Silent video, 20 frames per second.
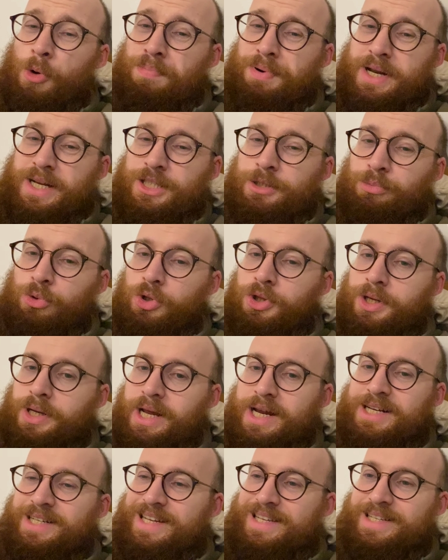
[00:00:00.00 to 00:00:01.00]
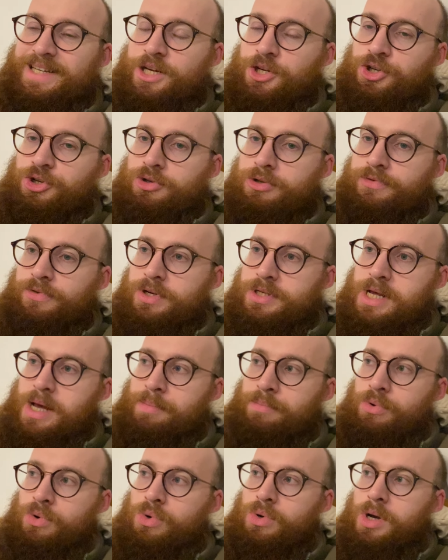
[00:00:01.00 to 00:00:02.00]
predictable than like disc issues, for
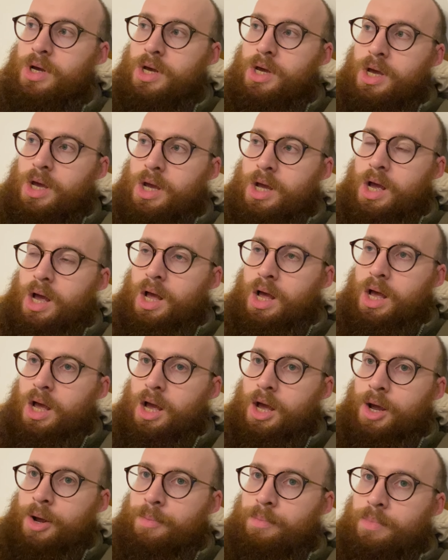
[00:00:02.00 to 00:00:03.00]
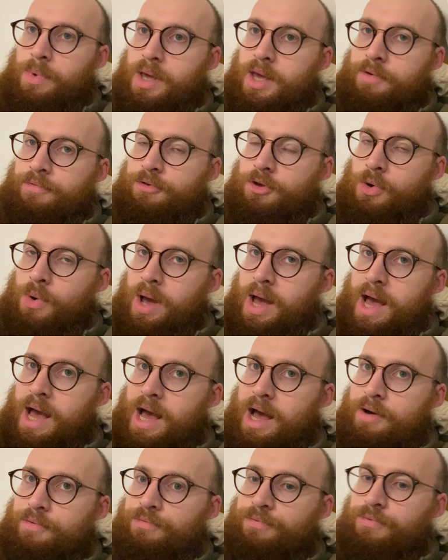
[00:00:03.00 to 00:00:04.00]
example. If you
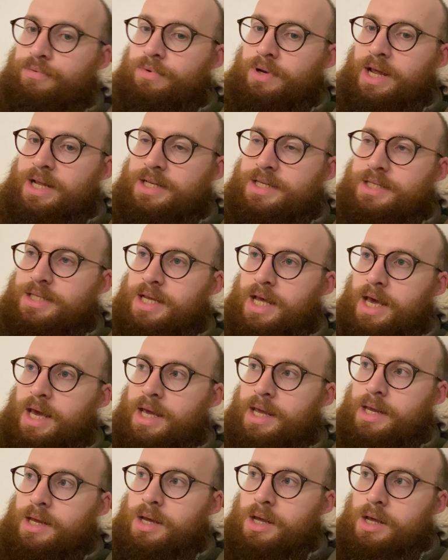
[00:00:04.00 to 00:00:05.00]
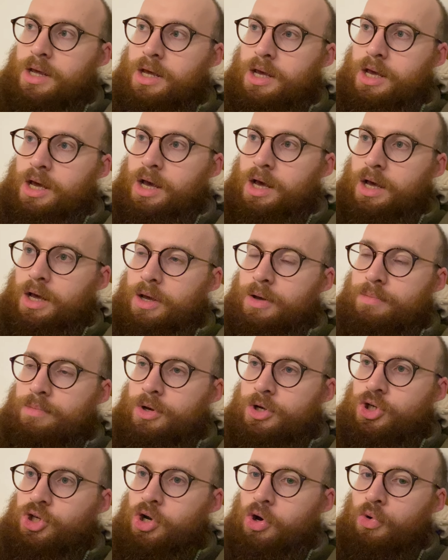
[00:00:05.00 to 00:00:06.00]
have, let's say,
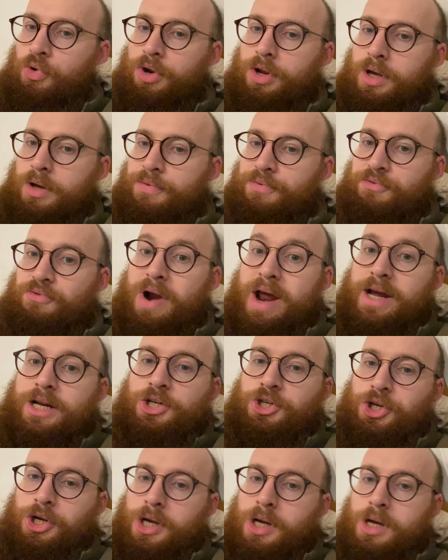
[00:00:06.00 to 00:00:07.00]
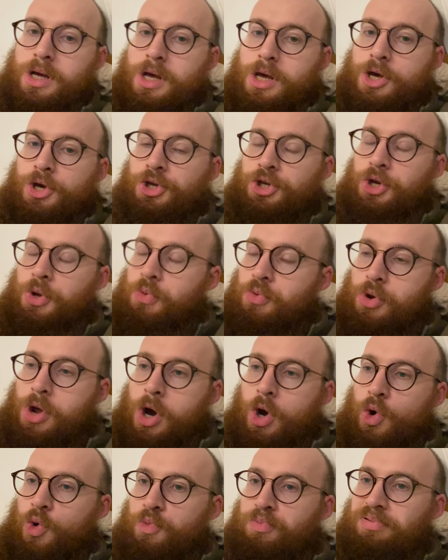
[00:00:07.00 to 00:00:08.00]
a shoulder fracture, you
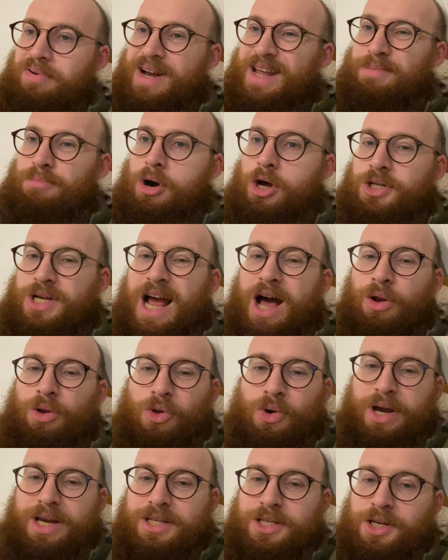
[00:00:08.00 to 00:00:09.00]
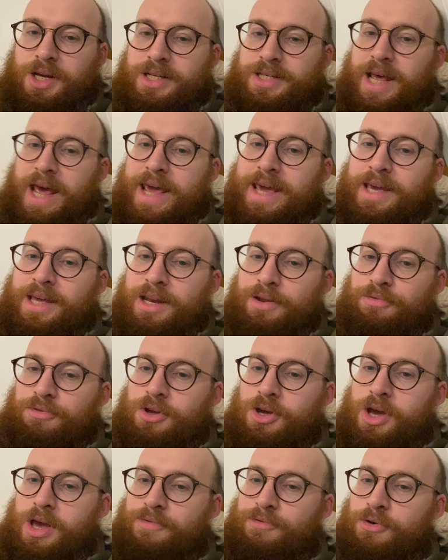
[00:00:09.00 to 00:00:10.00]
know pretty much how long it's going to take, and
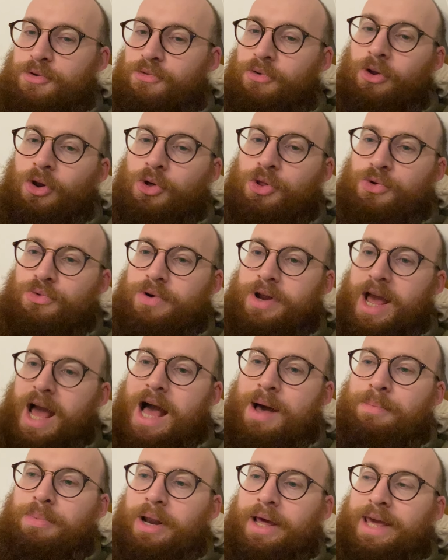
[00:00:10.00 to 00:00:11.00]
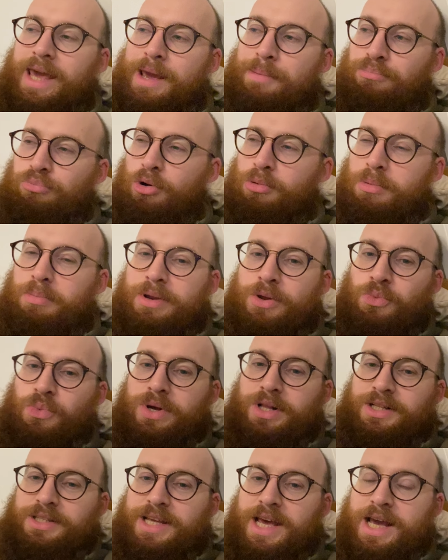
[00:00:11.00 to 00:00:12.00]
if you follow the rehab, like it probably
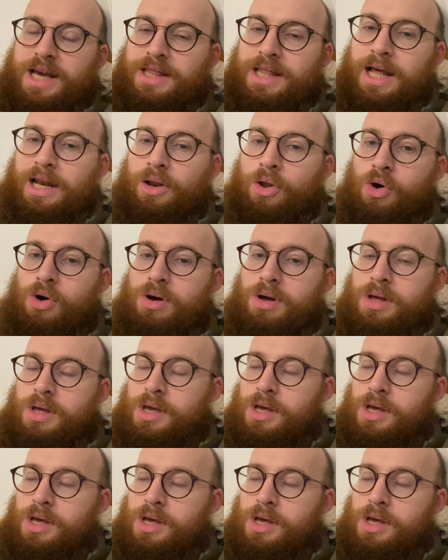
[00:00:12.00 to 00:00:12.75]
will take that long,